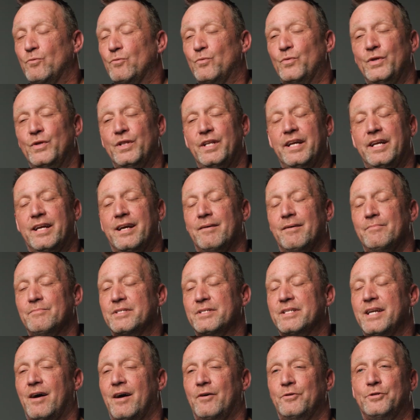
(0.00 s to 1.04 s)
really comes
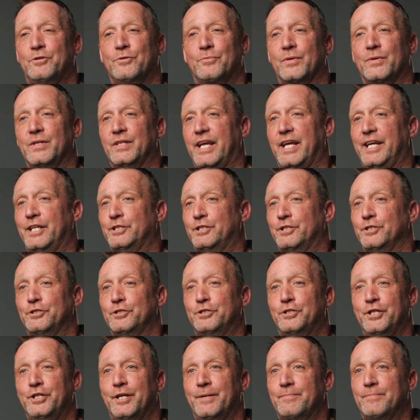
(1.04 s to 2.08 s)
down to
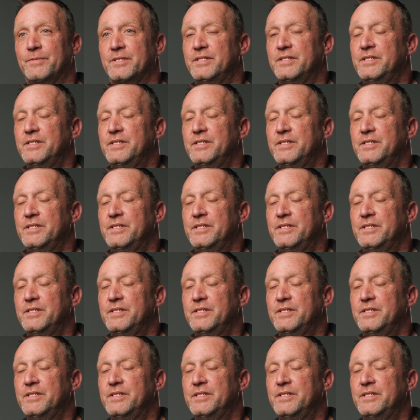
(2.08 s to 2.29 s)
relationships.